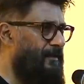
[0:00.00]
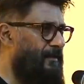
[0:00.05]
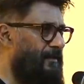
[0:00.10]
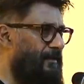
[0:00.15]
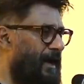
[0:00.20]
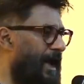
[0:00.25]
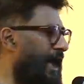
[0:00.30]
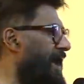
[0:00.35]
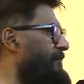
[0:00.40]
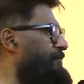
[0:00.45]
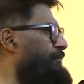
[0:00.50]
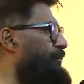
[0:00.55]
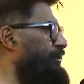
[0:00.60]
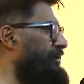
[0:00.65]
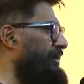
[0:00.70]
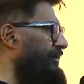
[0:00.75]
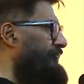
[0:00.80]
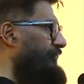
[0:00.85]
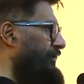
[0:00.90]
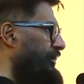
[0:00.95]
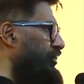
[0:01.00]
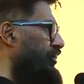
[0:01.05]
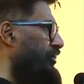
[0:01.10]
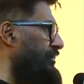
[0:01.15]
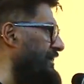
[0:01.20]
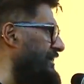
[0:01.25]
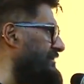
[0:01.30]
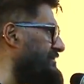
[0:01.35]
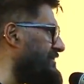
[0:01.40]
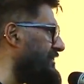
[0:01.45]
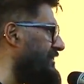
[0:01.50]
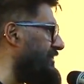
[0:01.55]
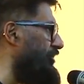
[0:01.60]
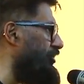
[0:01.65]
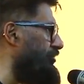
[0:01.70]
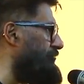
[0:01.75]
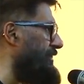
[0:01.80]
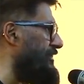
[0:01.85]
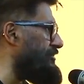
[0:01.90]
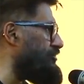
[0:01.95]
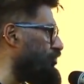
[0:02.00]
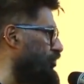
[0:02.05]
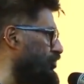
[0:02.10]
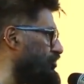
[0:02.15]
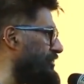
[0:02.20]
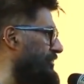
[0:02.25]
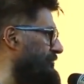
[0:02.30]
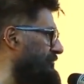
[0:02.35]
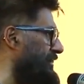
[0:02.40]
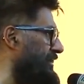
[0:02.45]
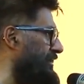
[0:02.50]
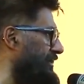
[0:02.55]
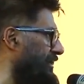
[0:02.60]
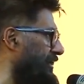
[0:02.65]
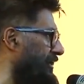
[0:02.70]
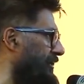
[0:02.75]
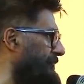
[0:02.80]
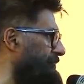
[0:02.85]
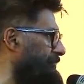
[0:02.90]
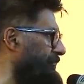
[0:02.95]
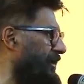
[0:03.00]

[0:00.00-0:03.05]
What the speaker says: I have put a video yesterday on my social media.